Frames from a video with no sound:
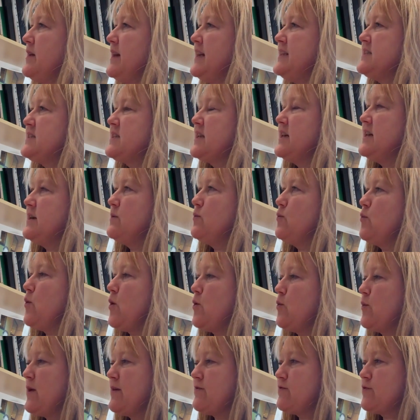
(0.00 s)
It's
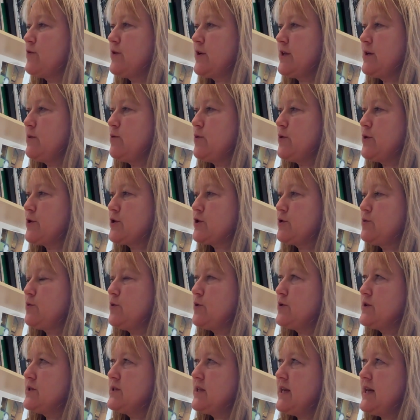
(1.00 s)
what we've really worked
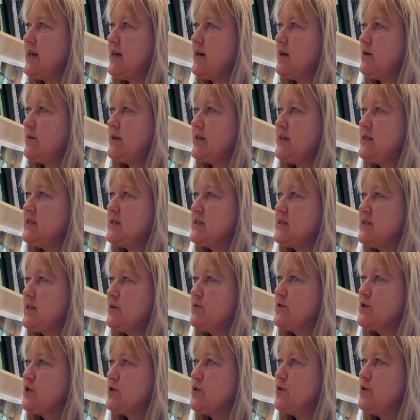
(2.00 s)
towards now is
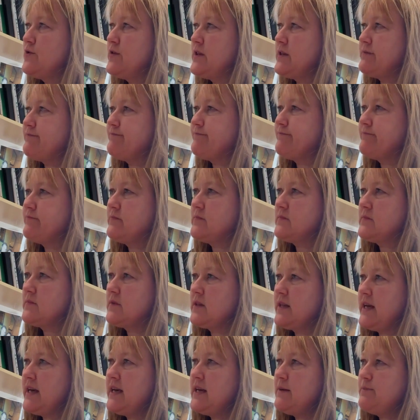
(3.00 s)
self-serving.
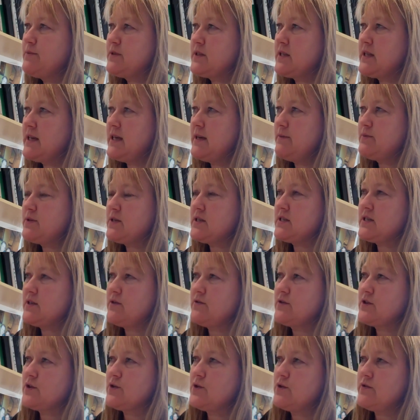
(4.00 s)
Heaps and heaps of
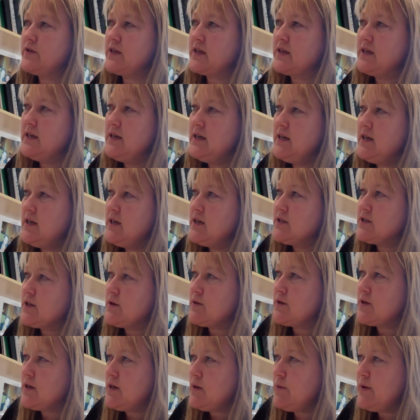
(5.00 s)
self-serving. So
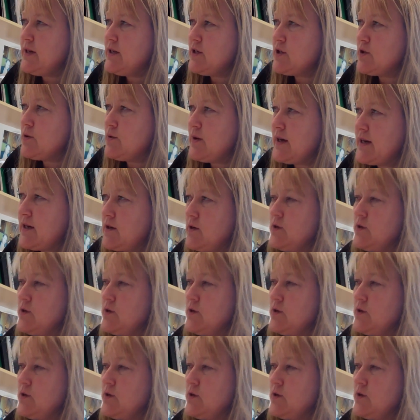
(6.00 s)
I'll go into a